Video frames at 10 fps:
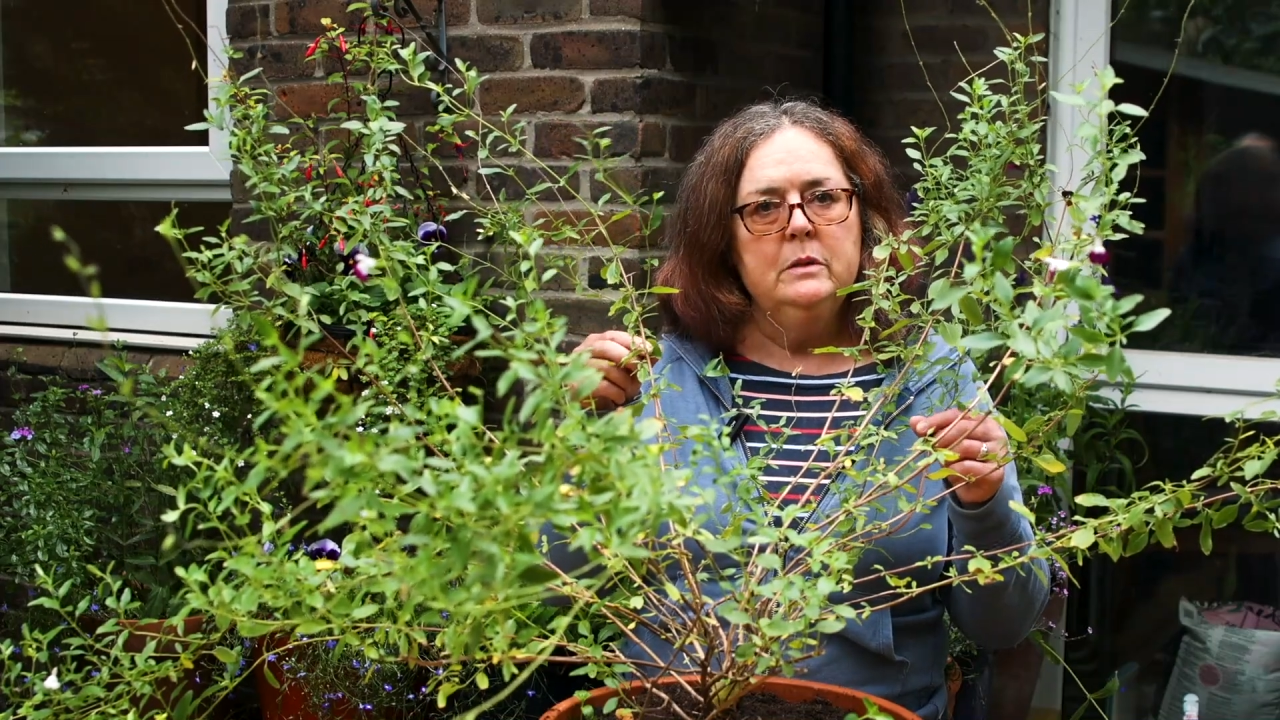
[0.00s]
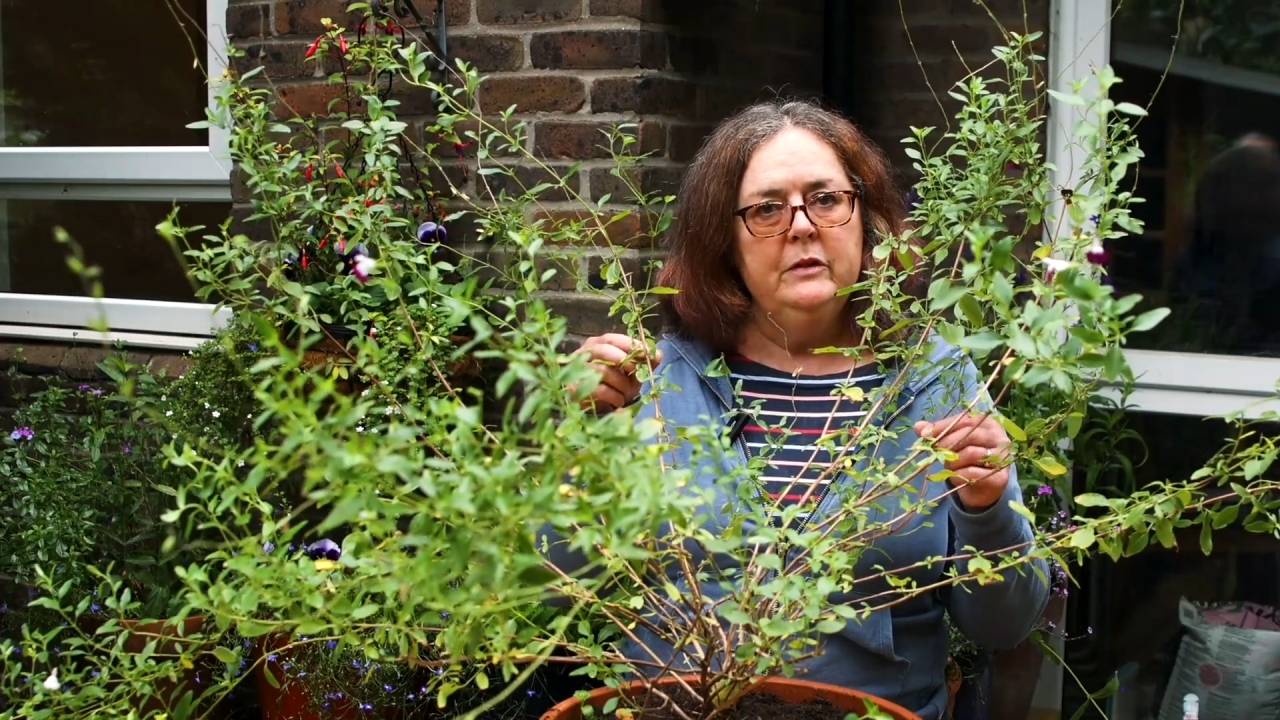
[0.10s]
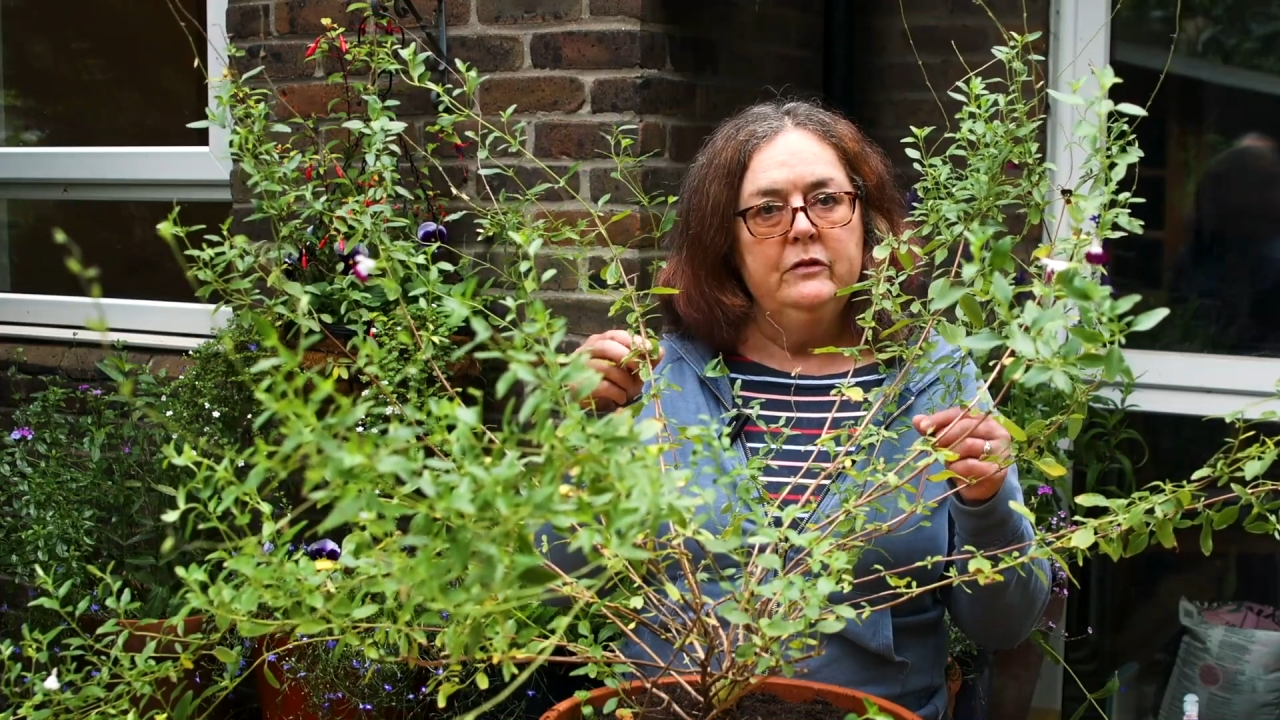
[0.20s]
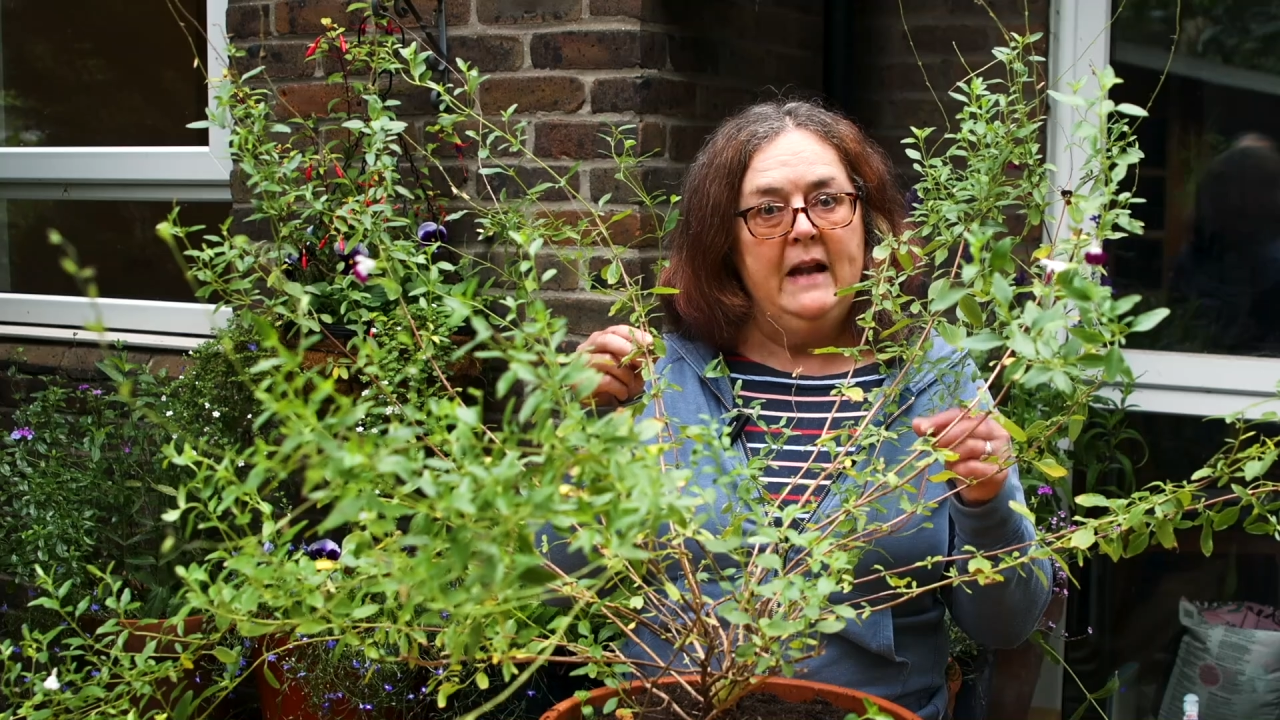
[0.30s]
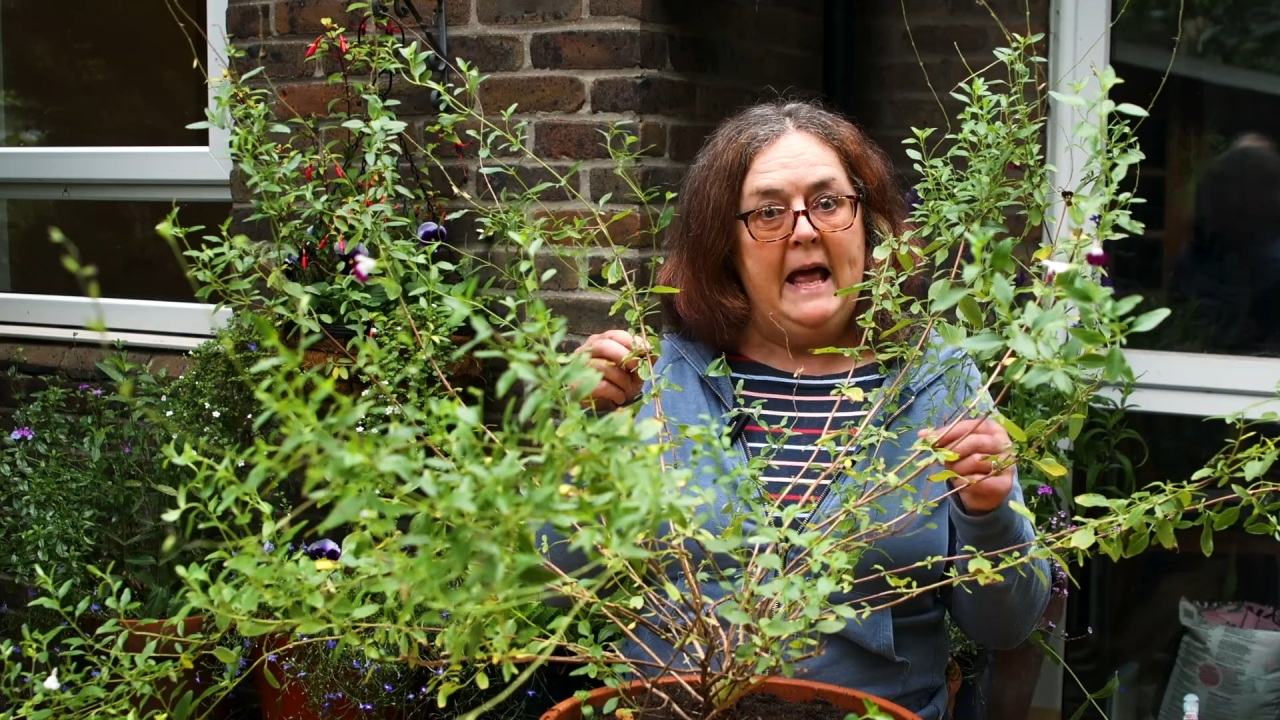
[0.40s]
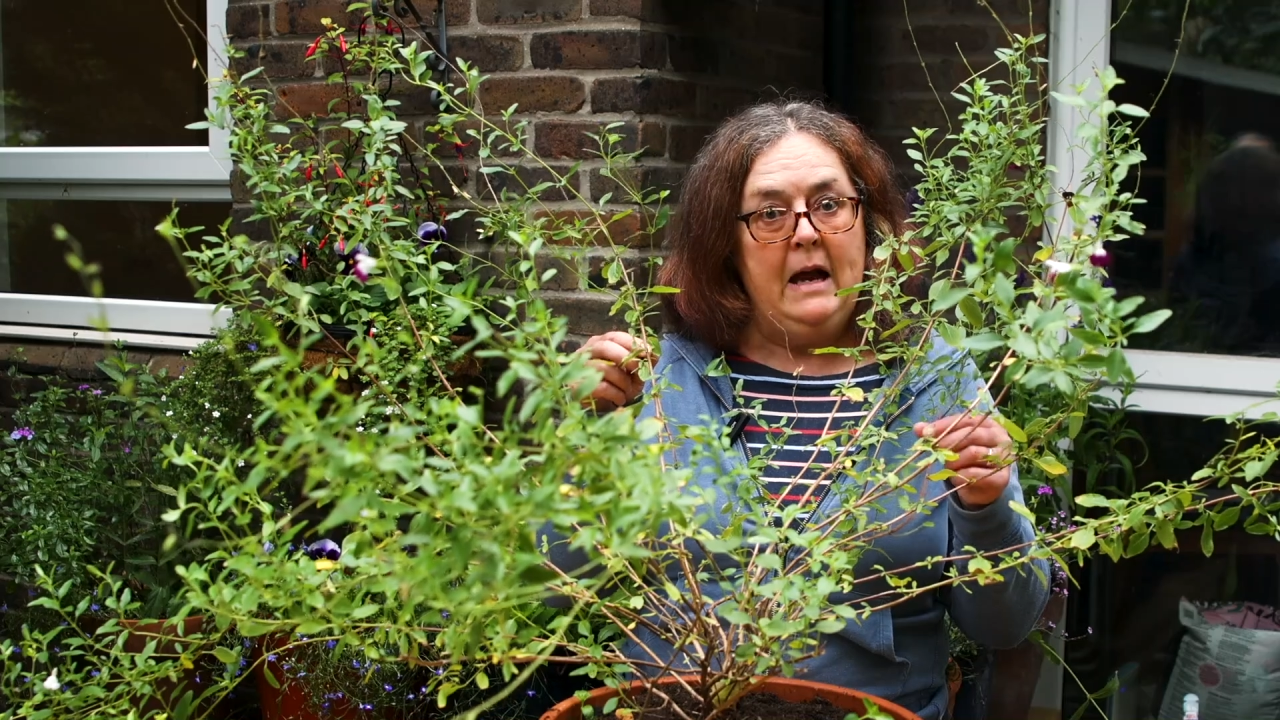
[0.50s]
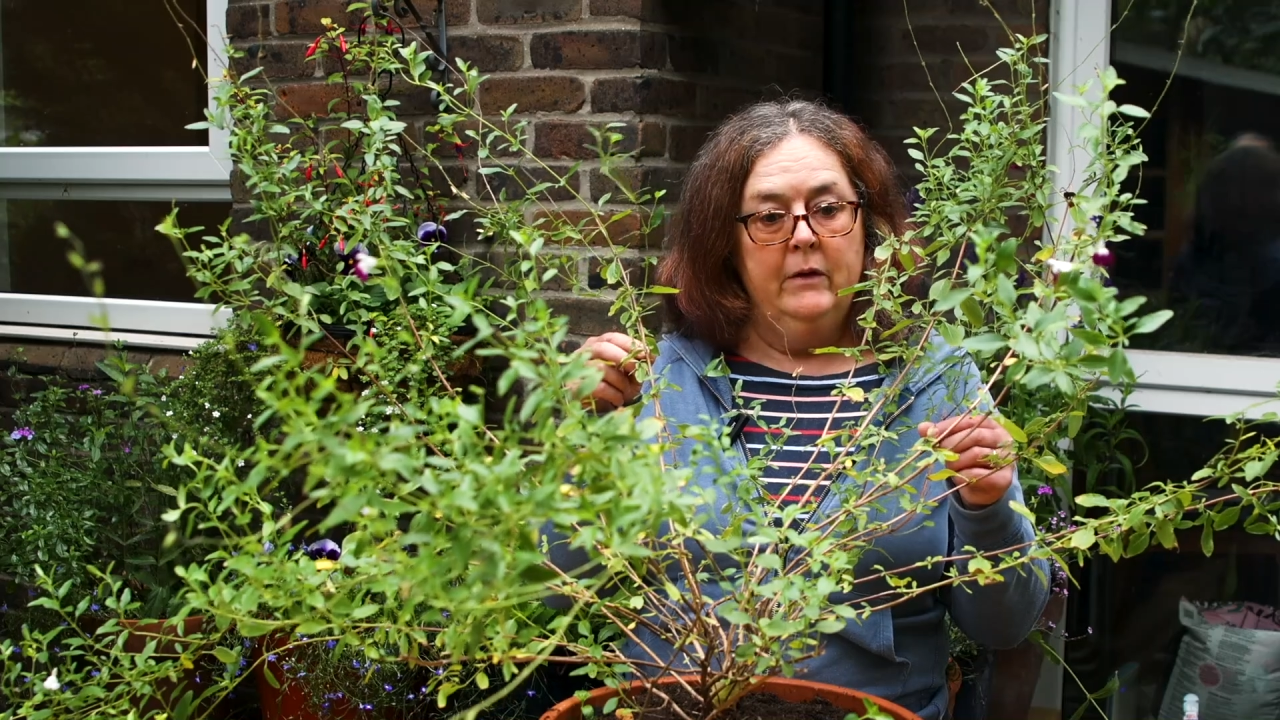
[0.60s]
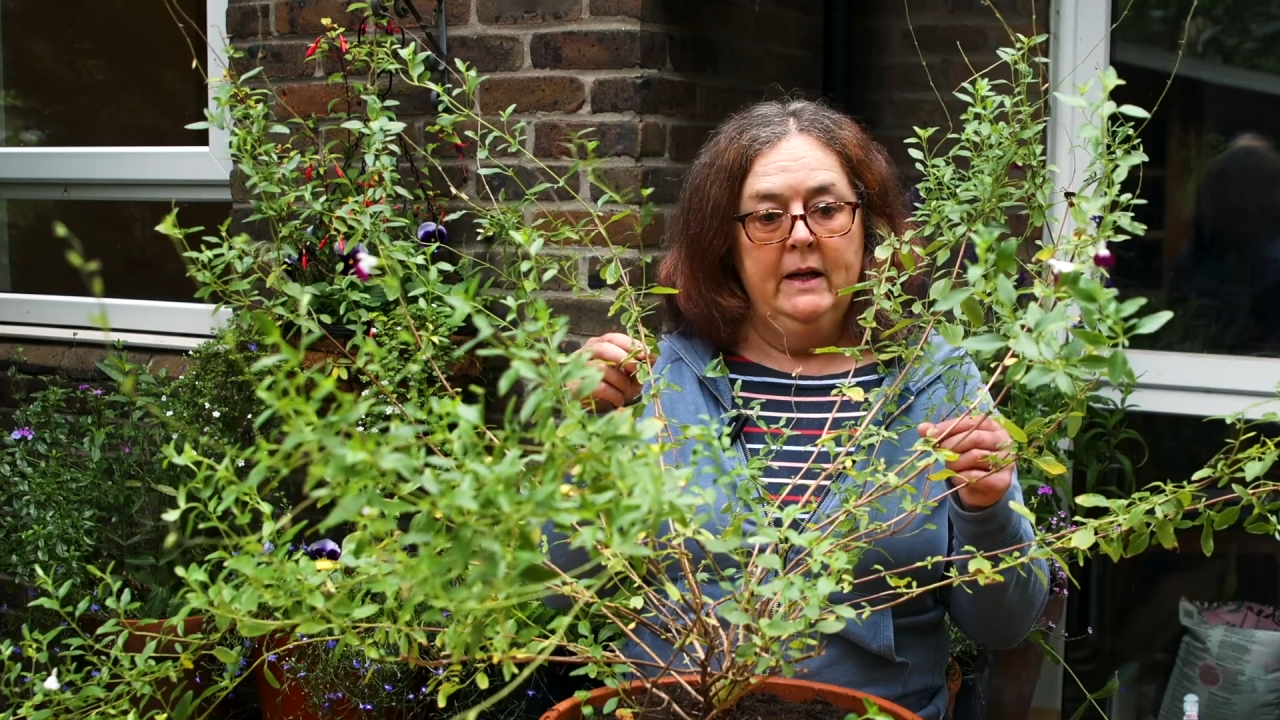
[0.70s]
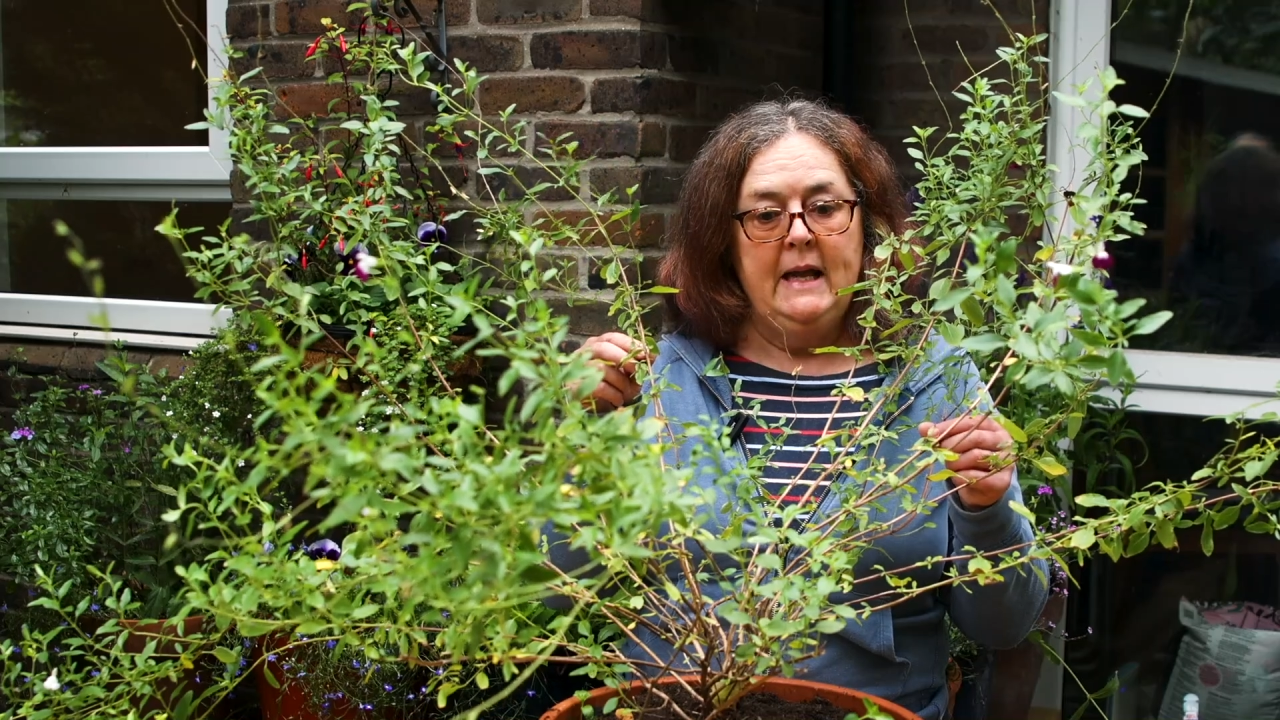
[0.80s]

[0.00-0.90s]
be flowering